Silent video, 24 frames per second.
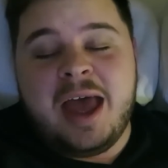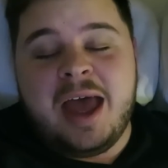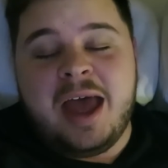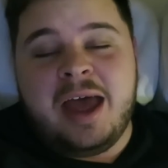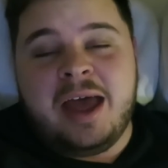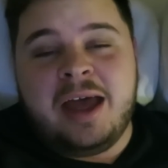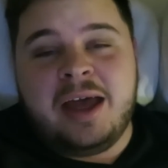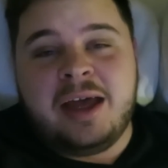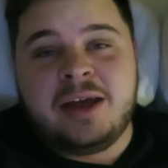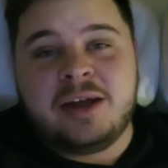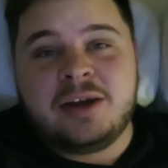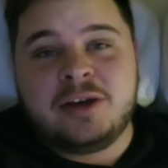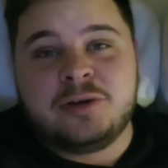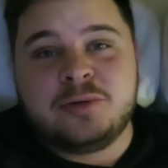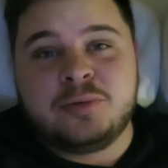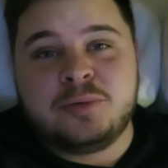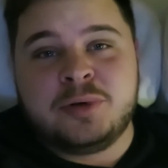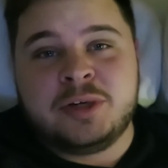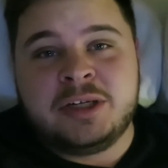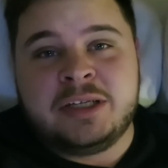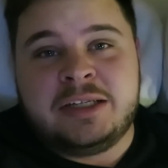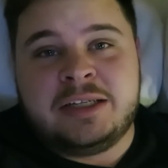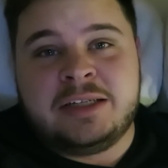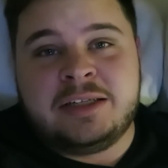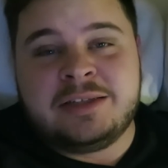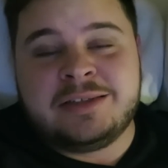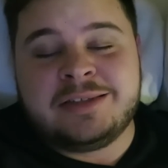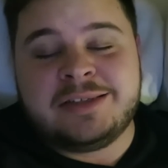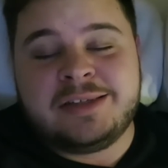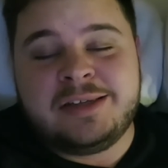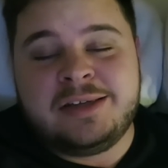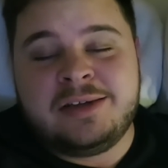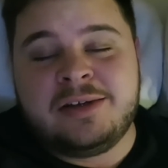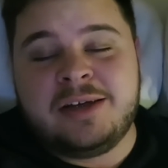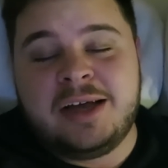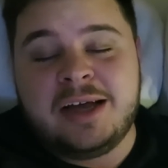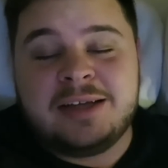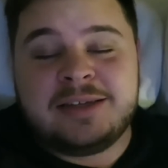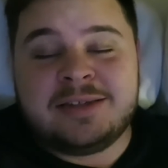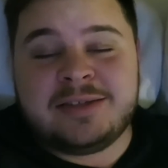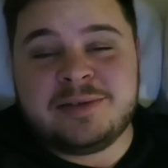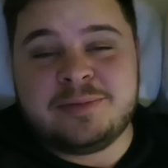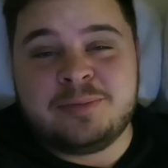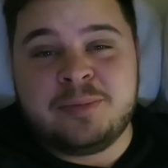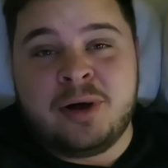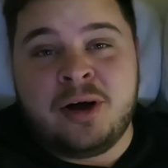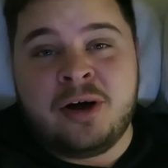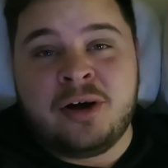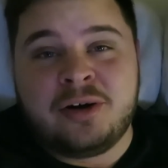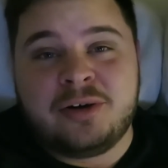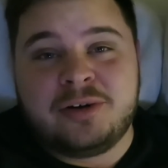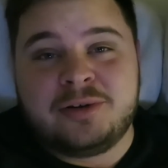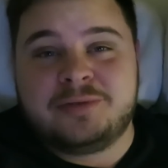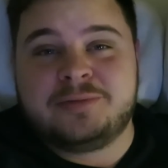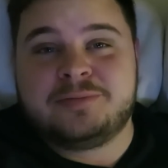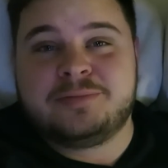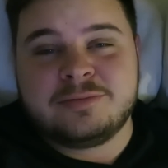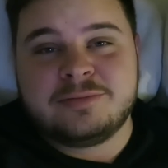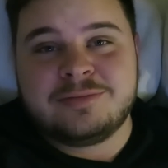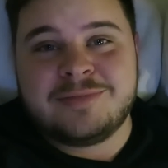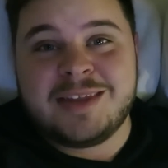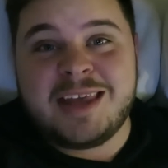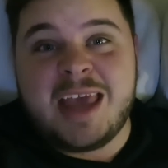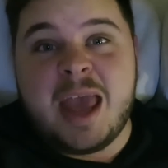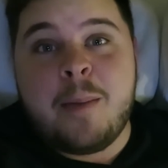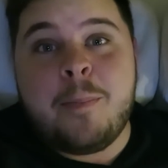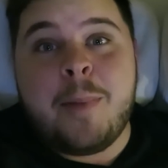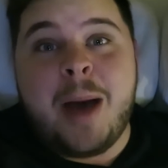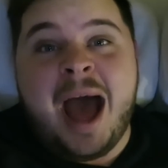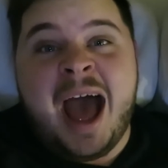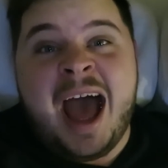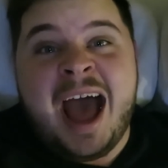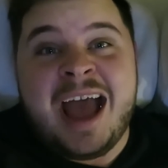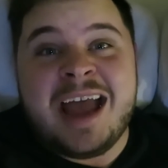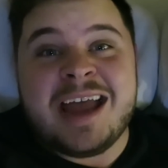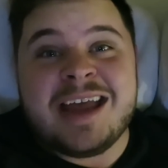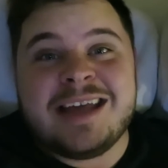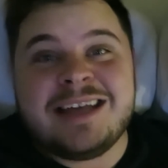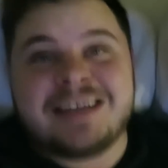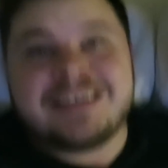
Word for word: And we'll see you guys tomorrow. Okay, bye.